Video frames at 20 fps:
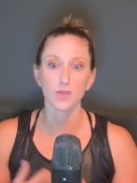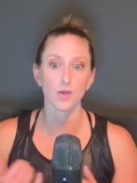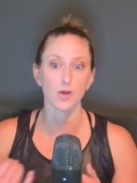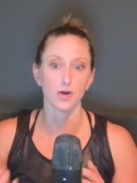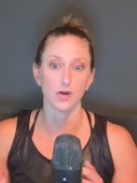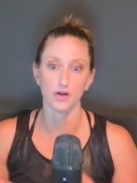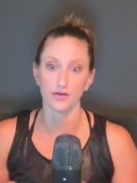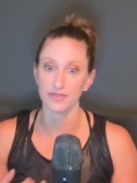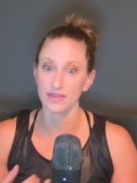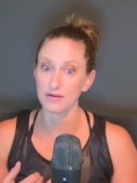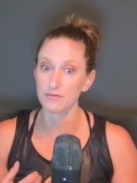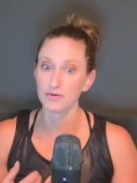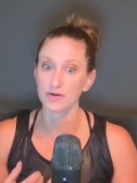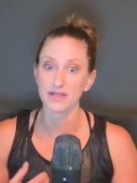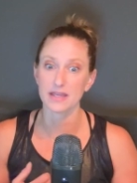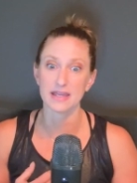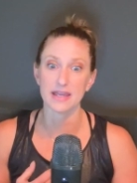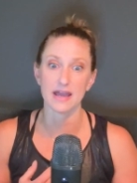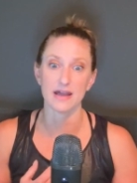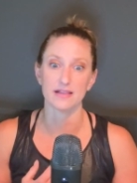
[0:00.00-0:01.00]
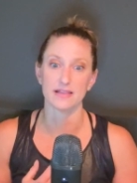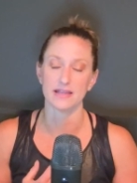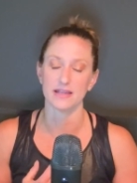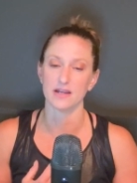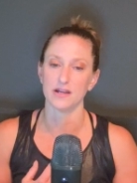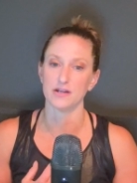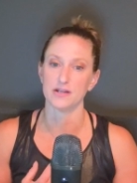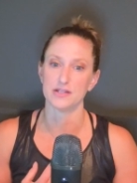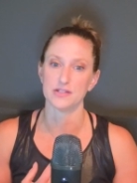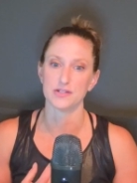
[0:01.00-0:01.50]
are they working out like i
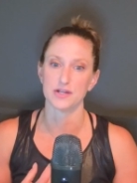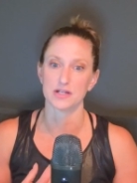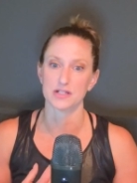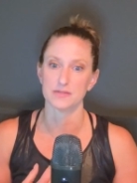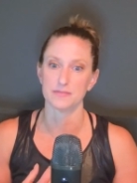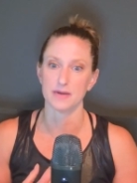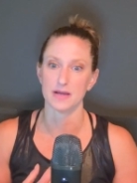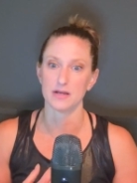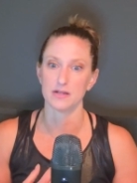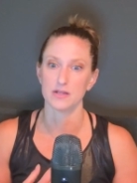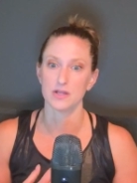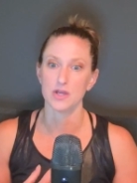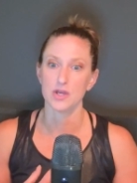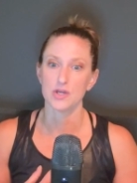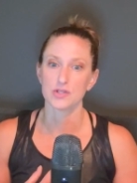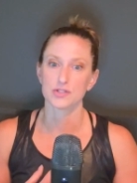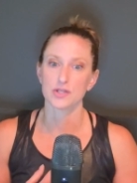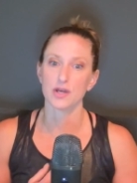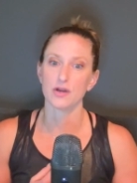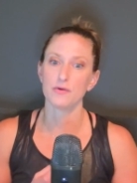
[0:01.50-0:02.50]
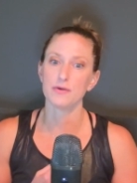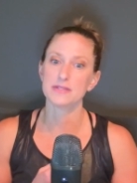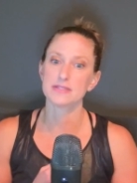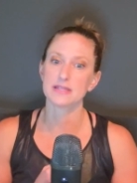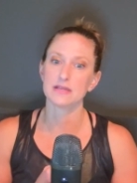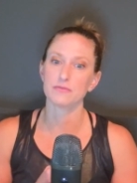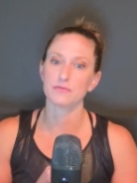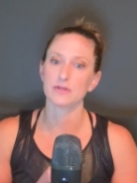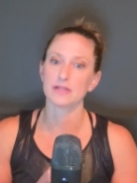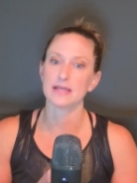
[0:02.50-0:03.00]
already talked about so i always
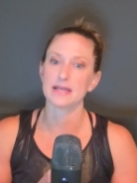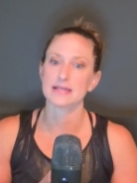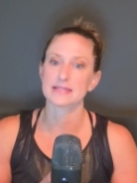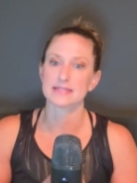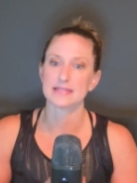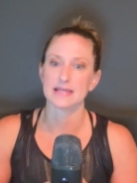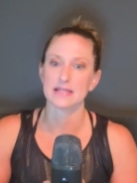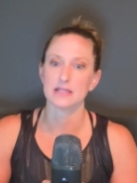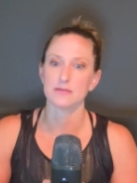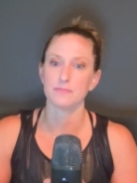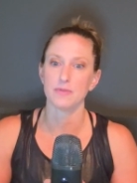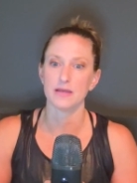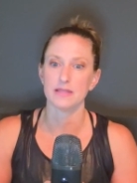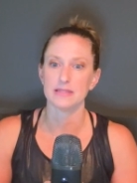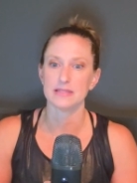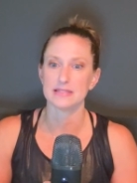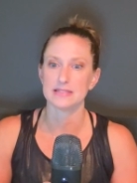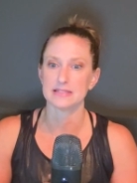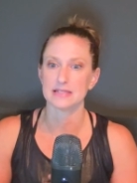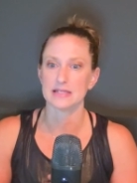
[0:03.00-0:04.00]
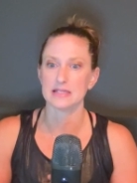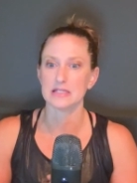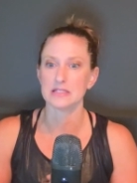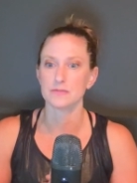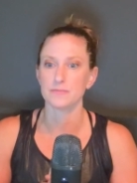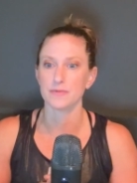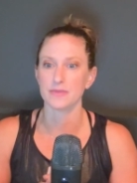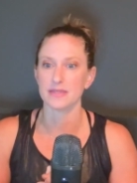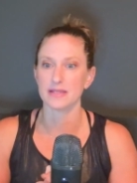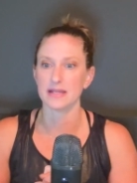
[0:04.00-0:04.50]
get really excited by these studies
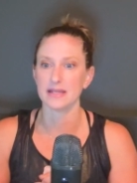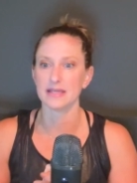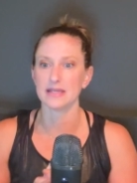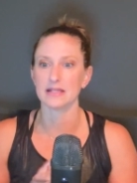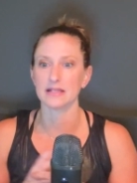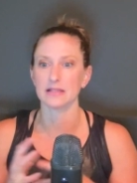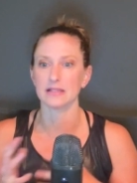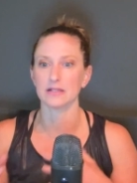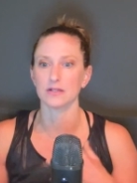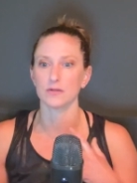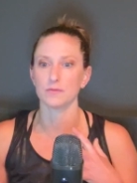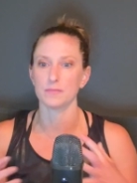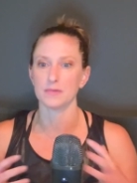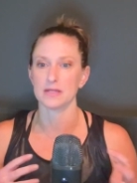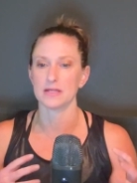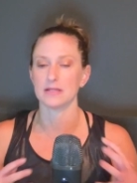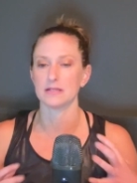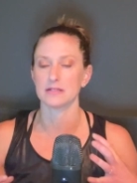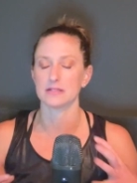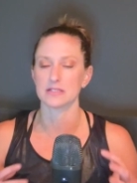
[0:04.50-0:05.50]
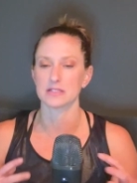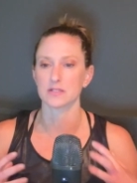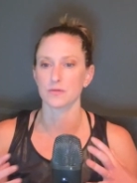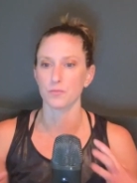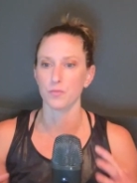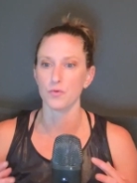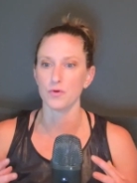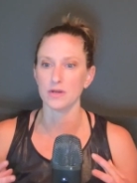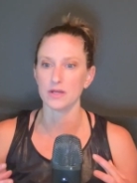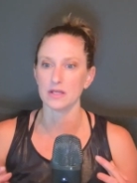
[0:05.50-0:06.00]
but then i get a little bit
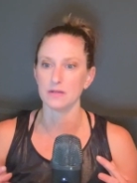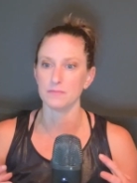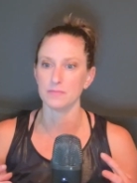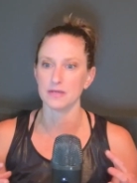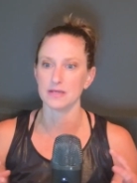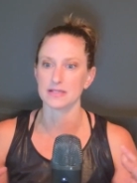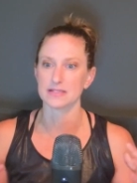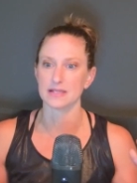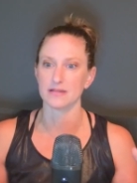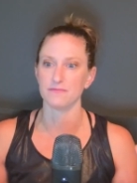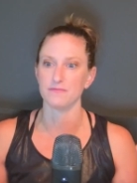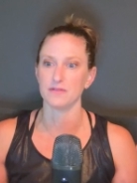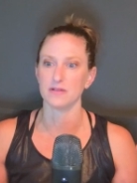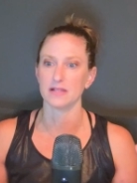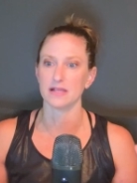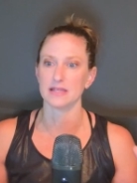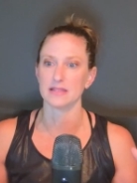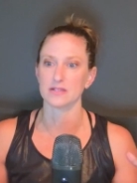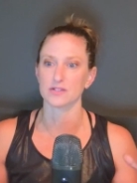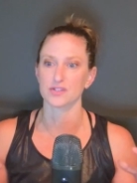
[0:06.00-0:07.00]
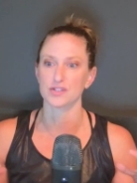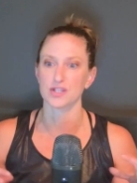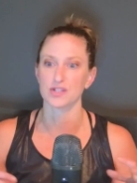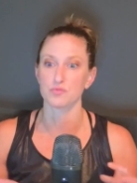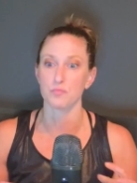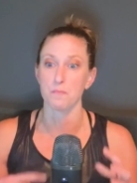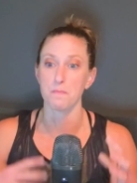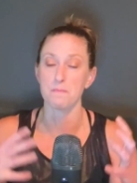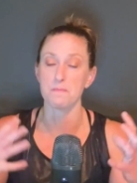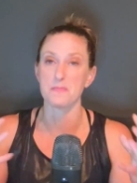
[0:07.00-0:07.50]
disappointed because i feel like there's such
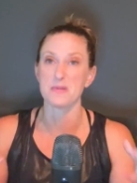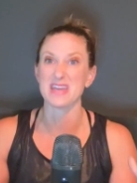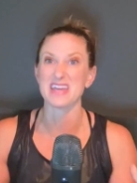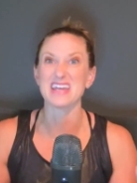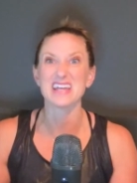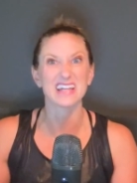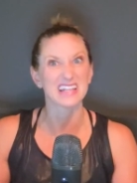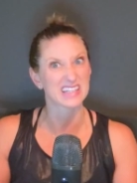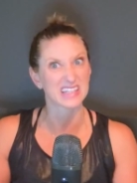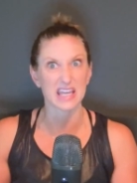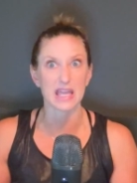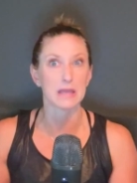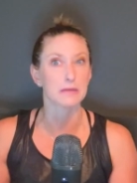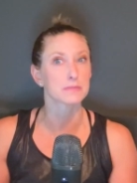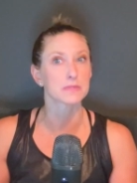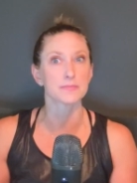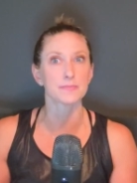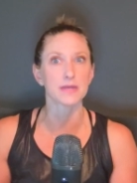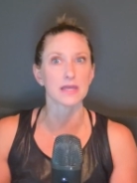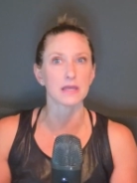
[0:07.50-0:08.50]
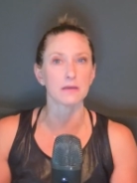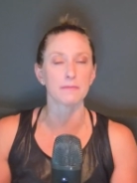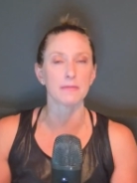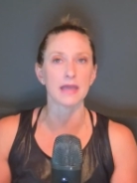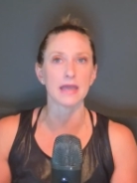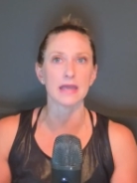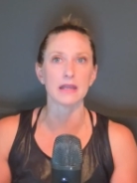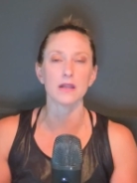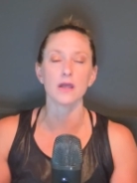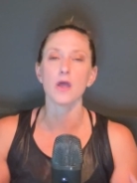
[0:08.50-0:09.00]
big claims being
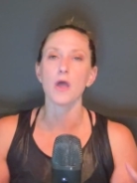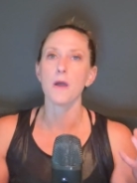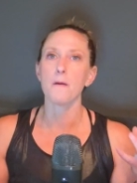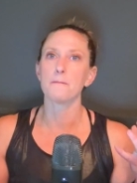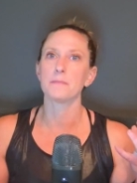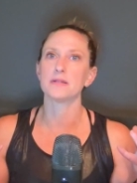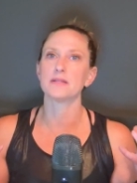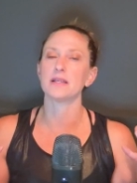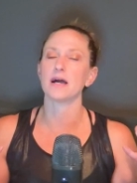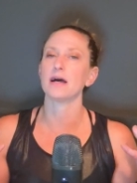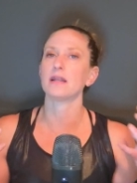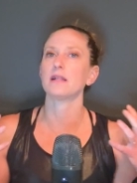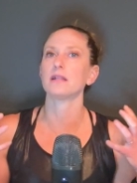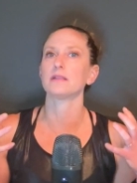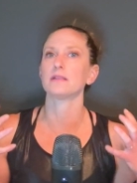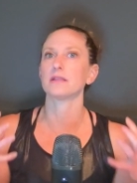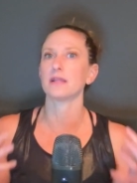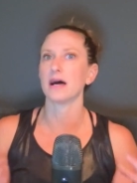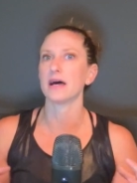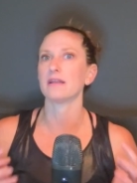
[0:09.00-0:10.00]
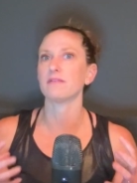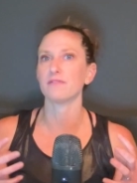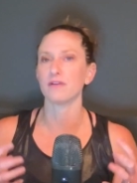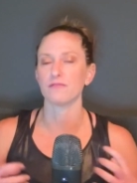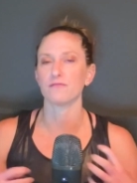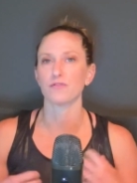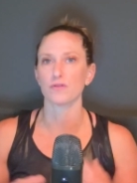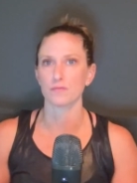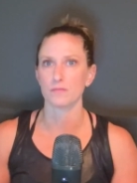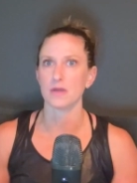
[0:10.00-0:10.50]
made but not a lot of
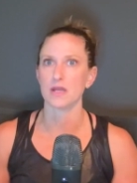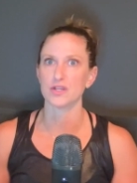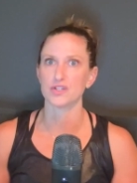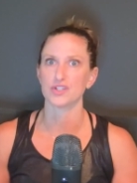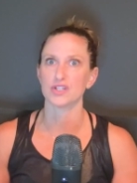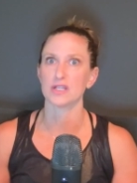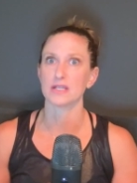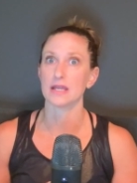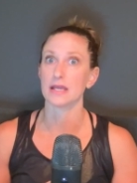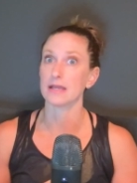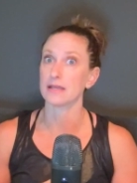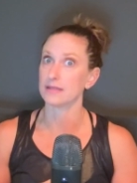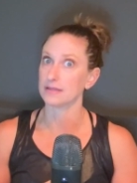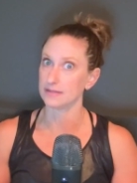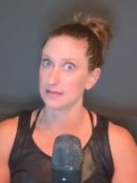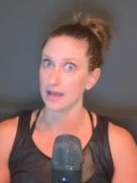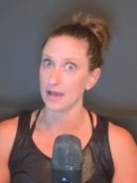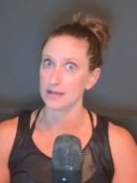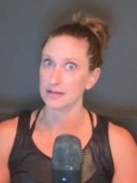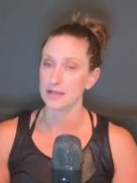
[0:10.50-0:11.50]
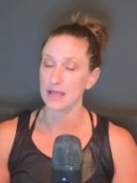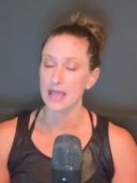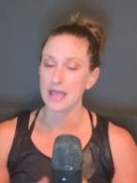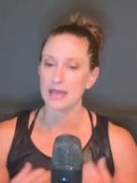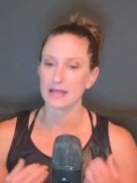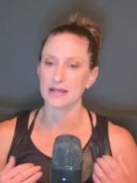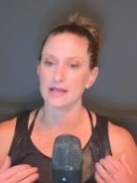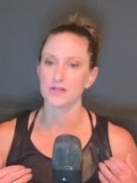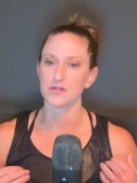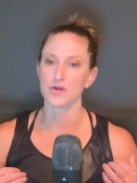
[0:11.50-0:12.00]
information yet
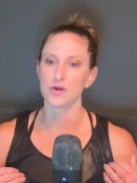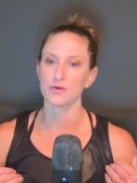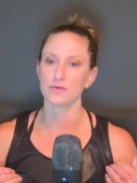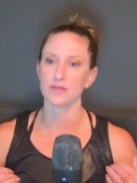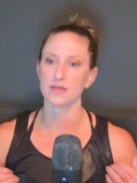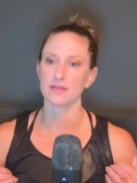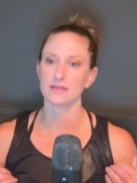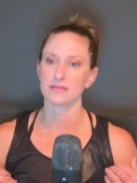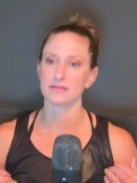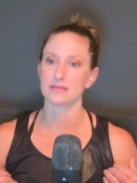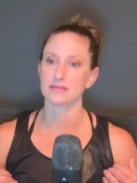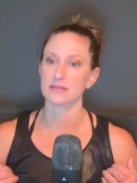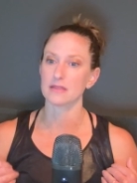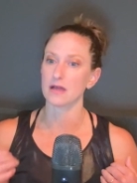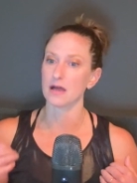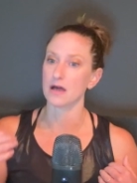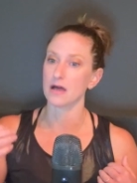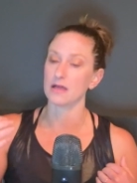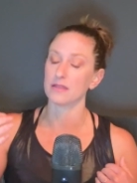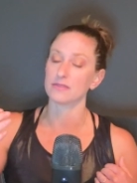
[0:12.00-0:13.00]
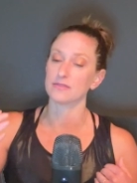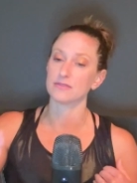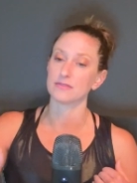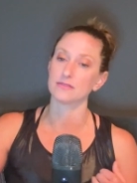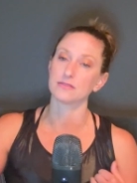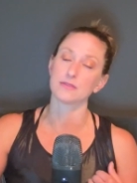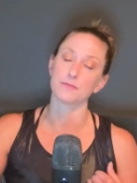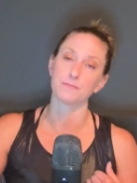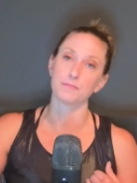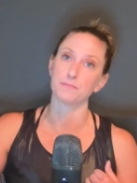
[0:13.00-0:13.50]
and i know that uh,
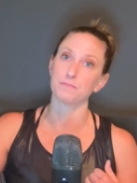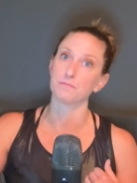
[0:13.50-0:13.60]
the